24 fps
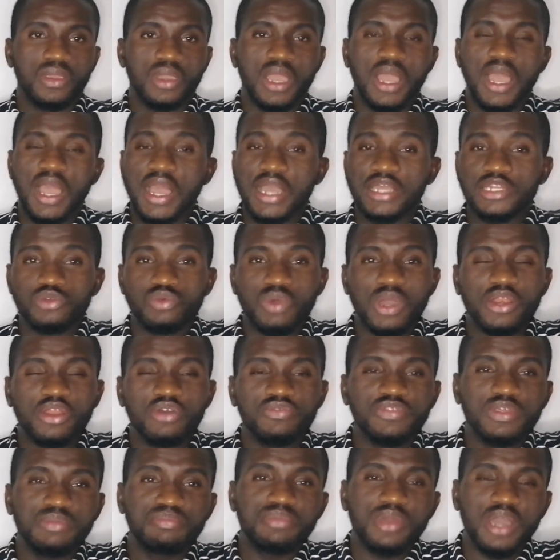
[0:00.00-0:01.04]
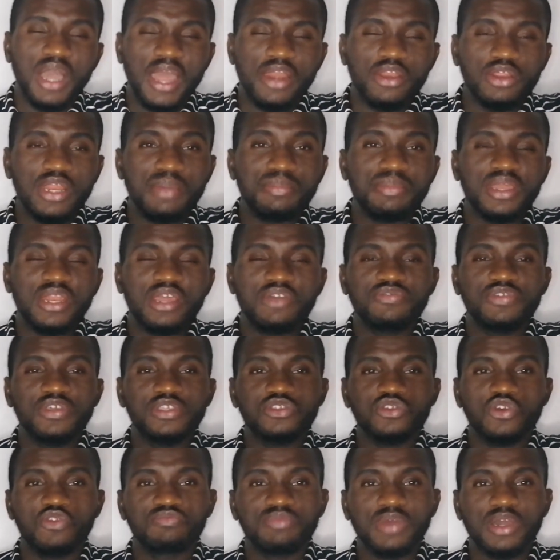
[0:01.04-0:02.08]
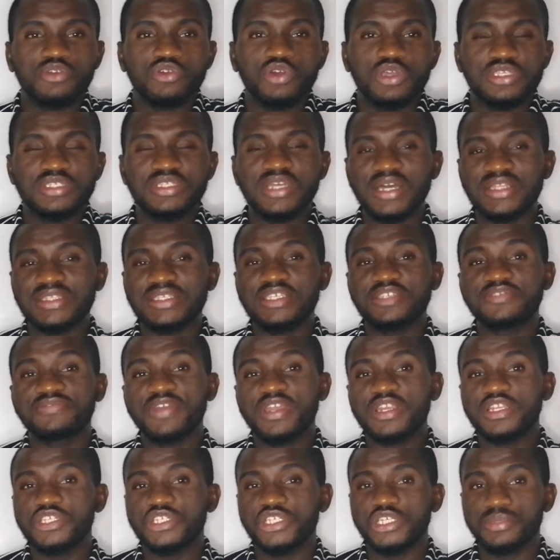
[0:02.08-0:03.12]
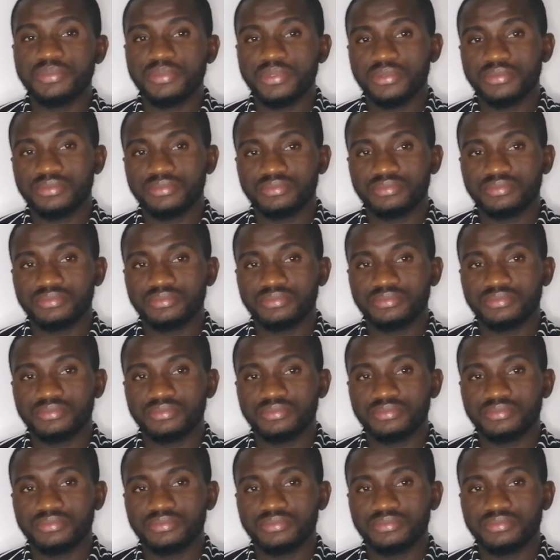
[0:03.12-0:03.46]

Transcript: And another benefit of manure is that it's very cheap.